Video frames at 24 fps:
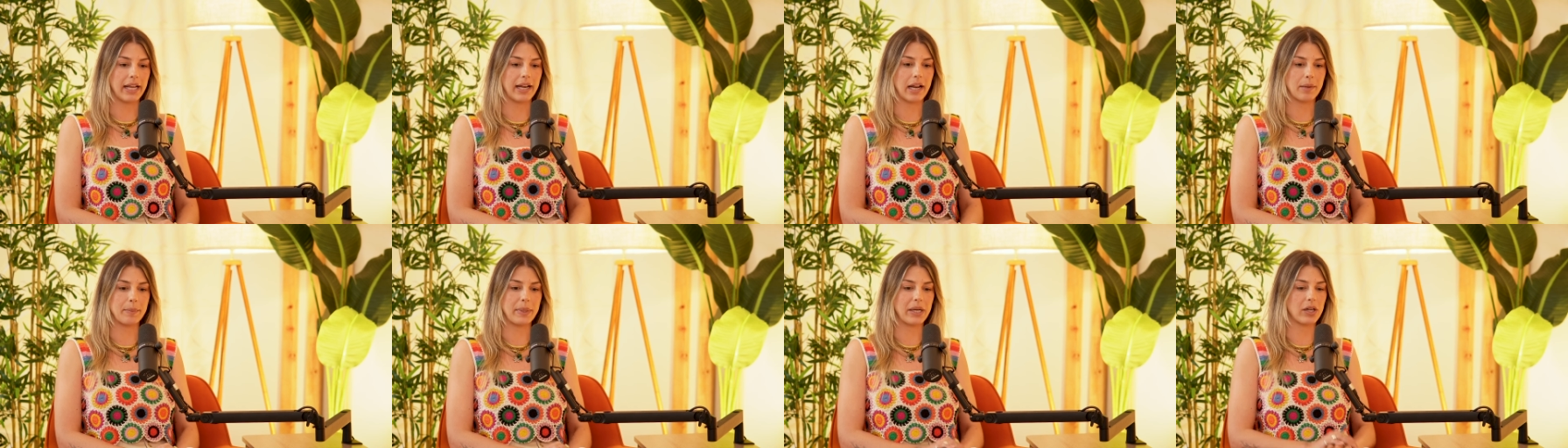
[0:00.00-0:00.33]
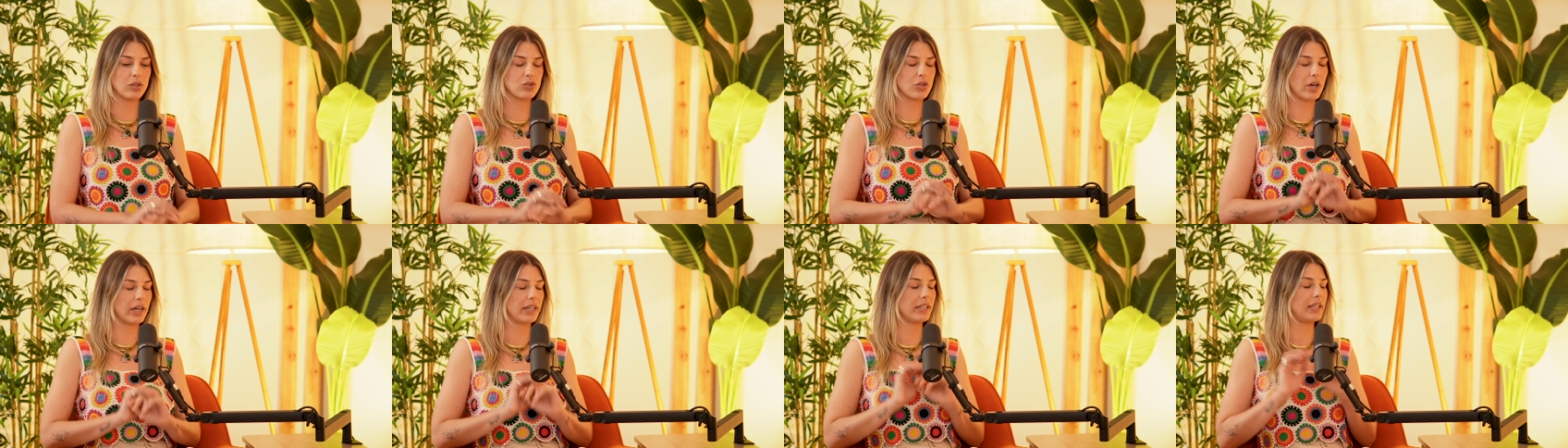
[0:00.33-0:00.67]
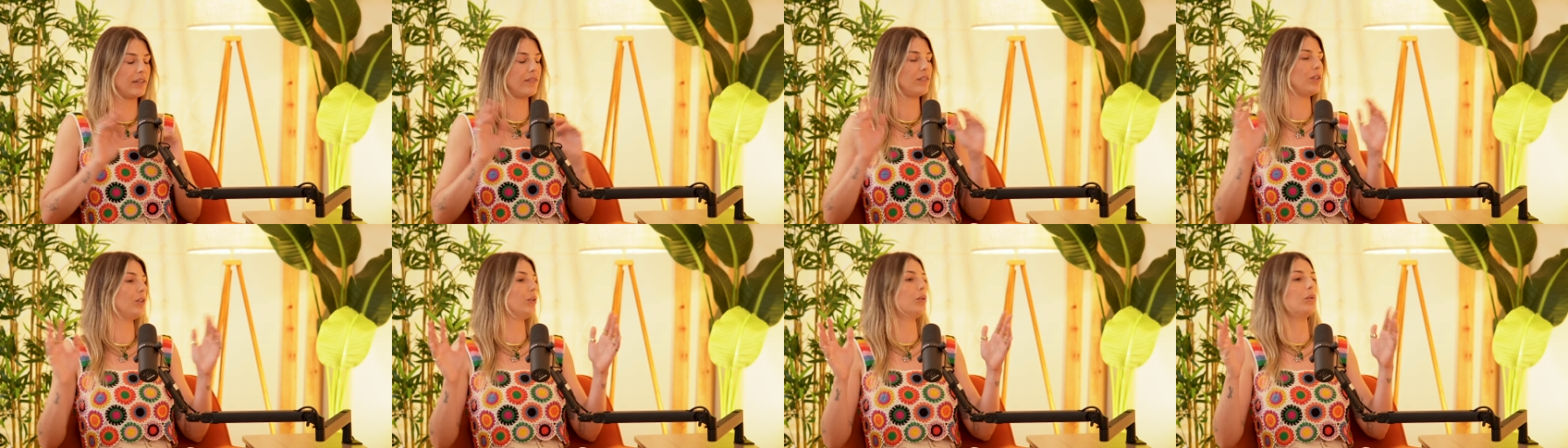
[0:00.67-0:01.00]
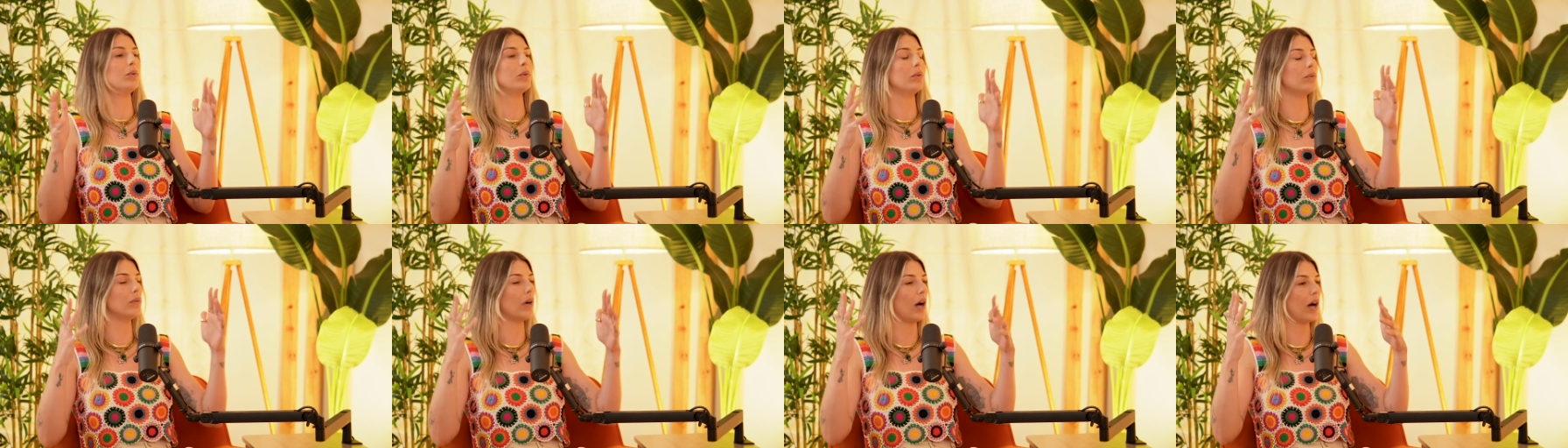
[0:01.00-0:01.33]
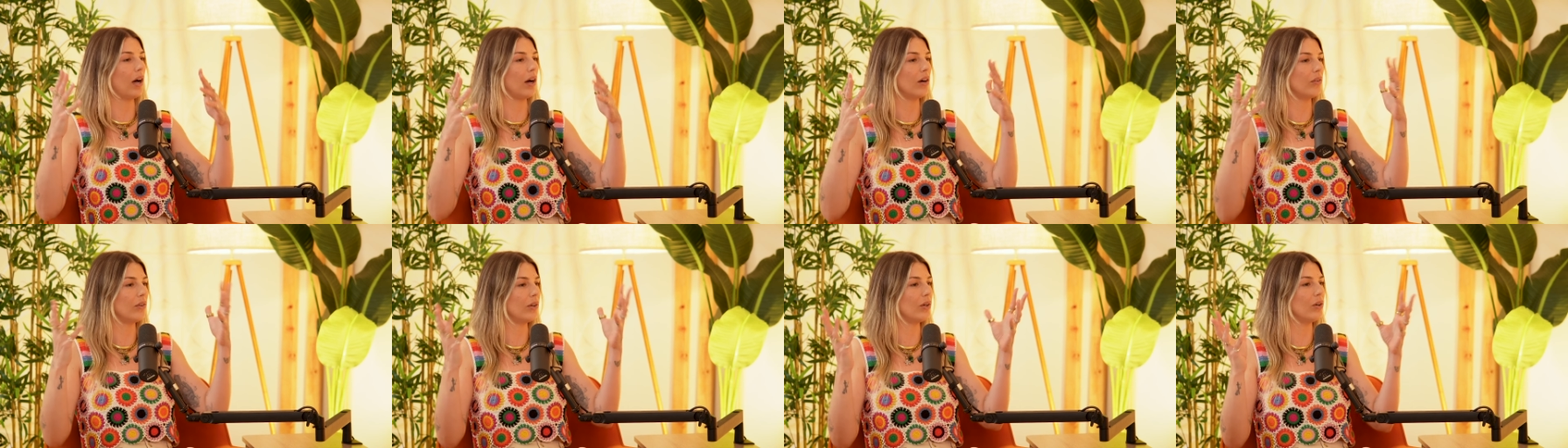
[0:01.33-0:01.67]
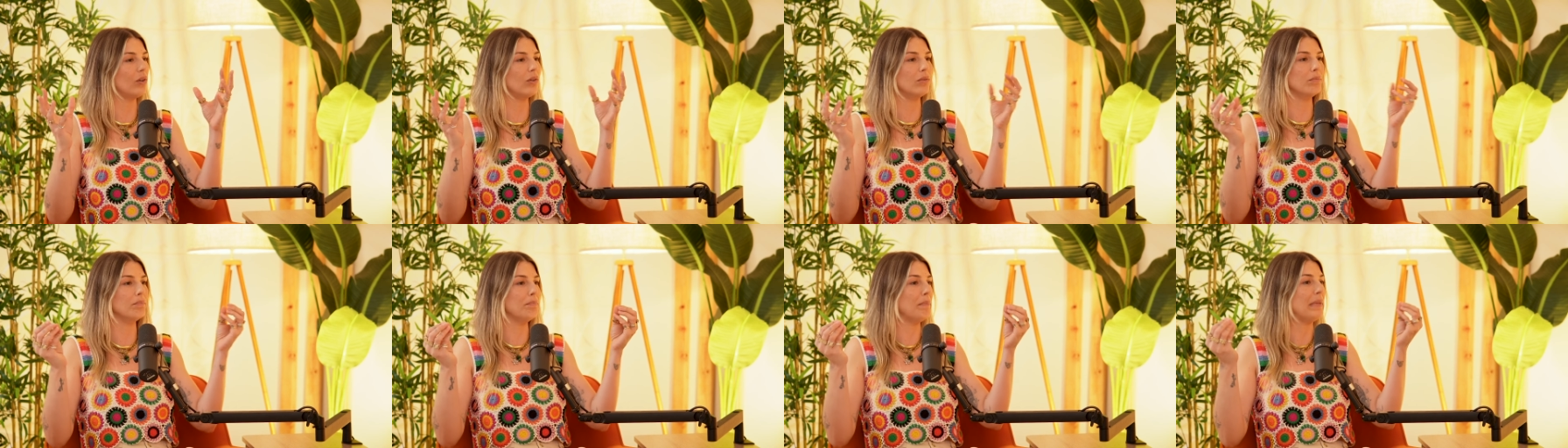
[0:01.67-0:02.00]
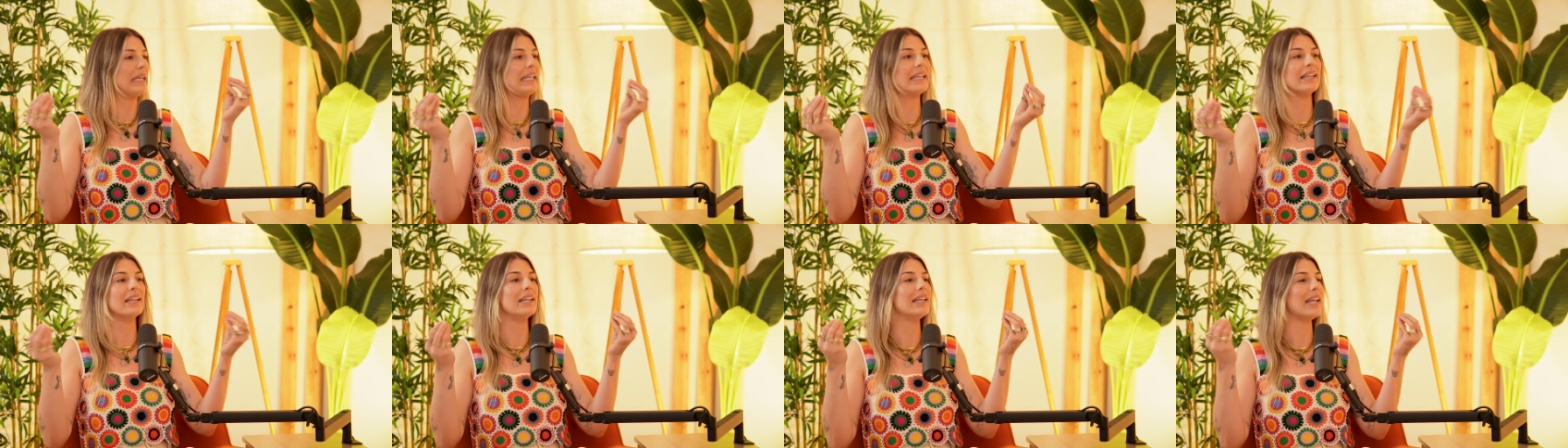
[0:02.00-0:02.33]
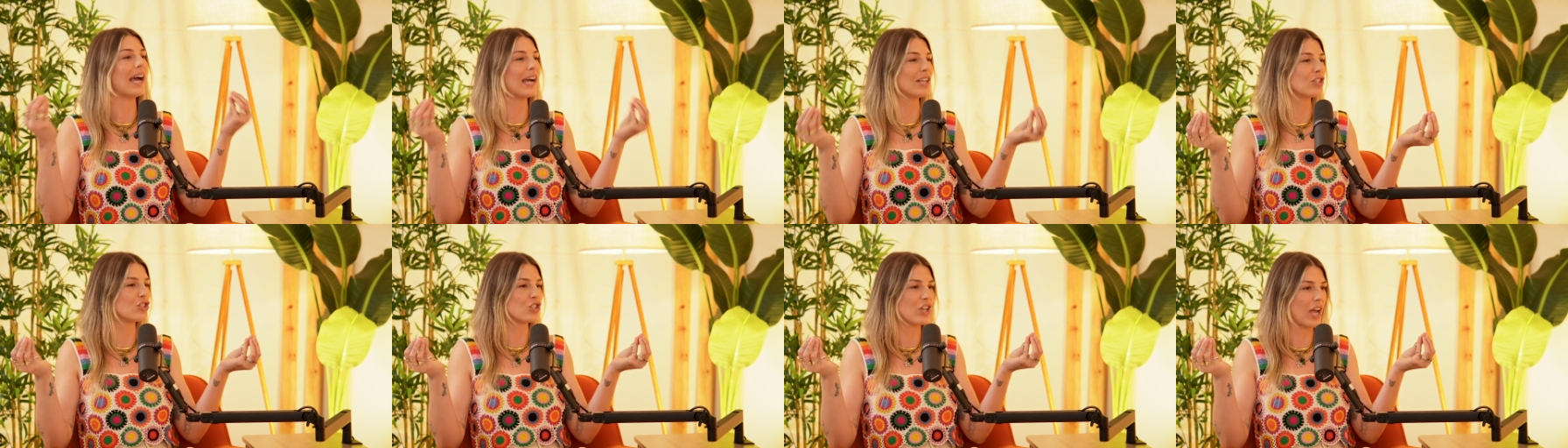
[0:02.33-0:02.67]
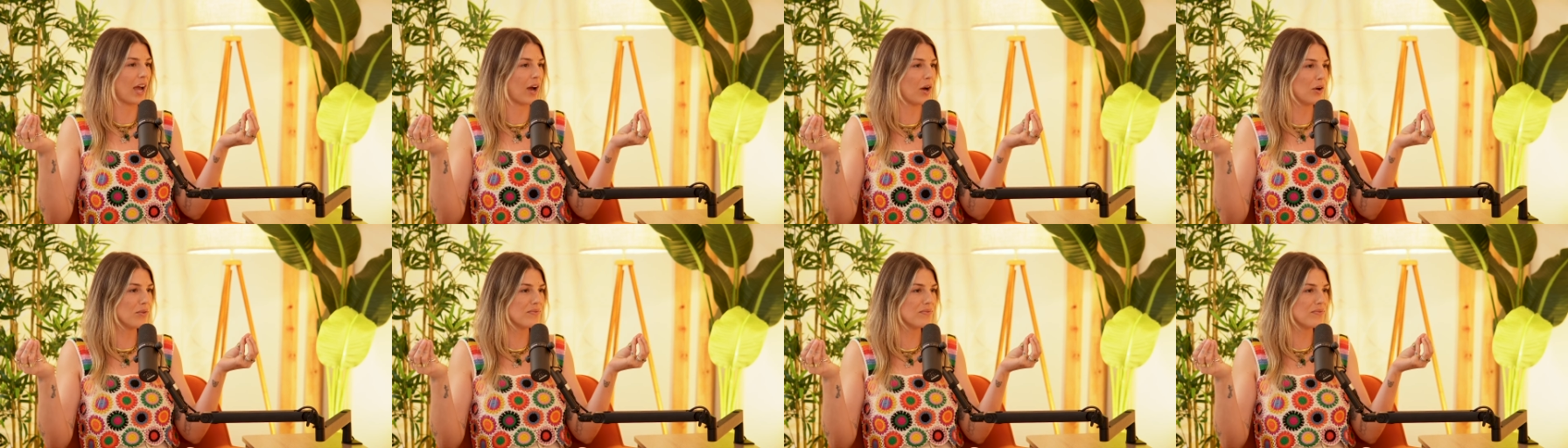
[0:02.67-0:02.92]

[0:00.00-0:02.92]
I mean, I'll try to give you a little me in a nutshell.